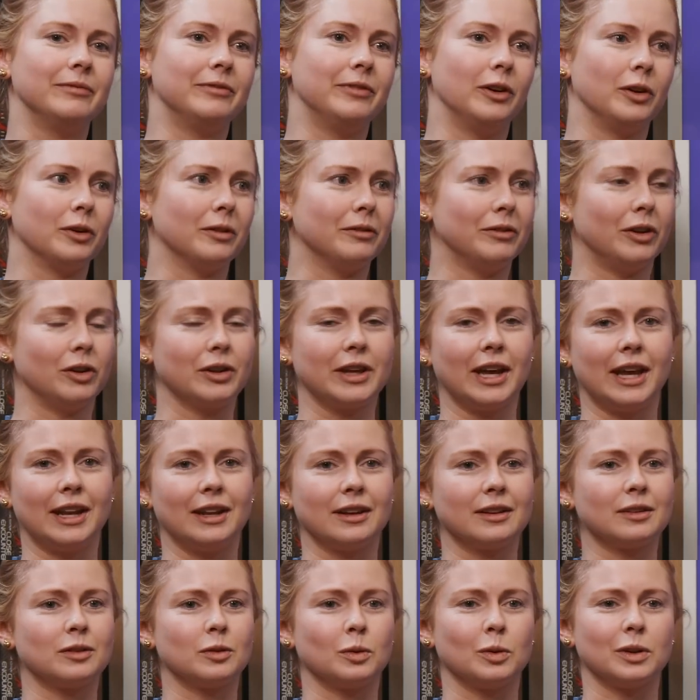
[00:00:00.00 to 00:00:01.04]

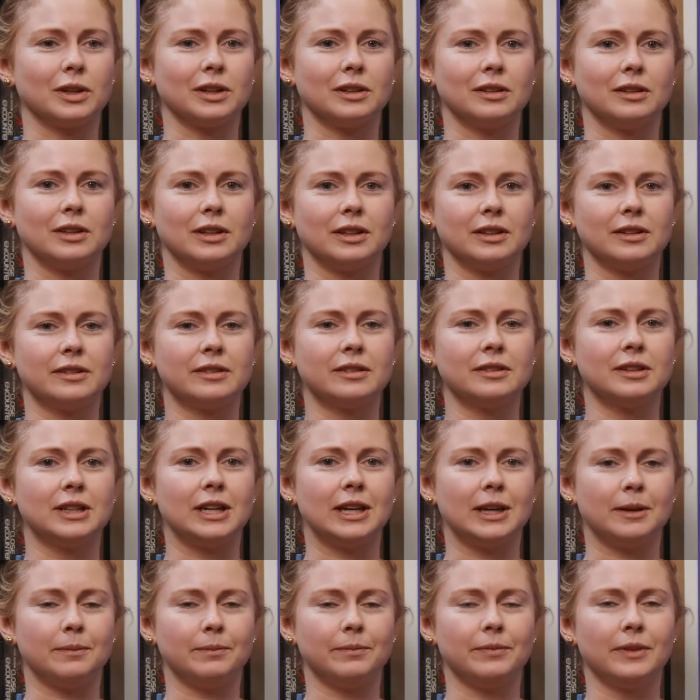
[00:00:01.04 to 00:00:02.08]
volcanic soil, and it's
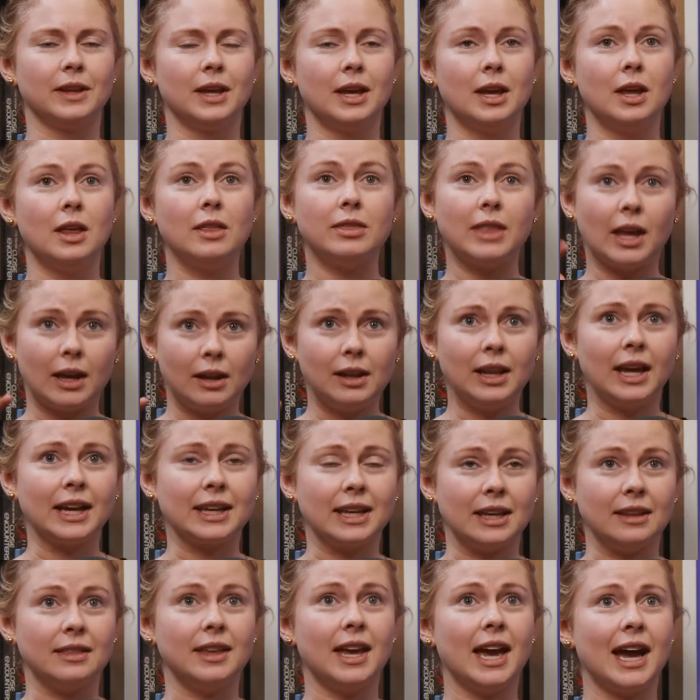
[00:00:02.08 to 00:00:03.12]
they are
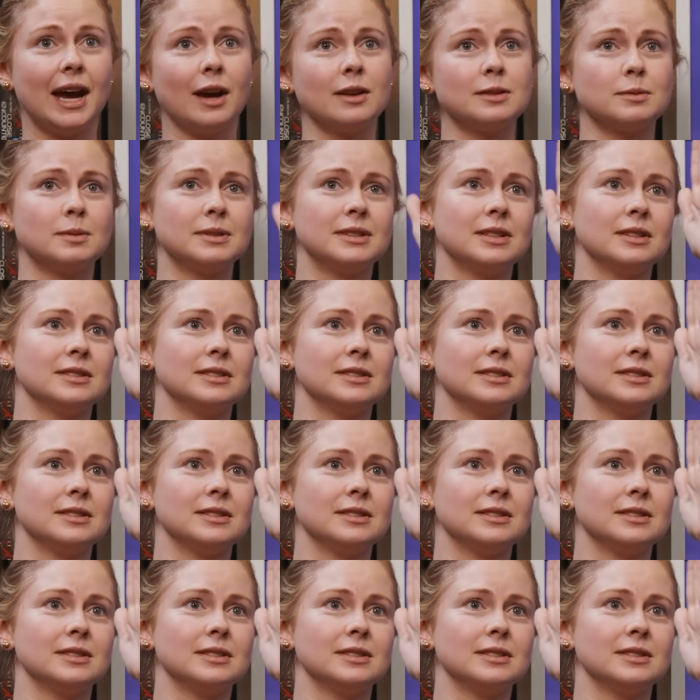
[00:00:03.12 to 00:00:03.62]
lucky. Their house was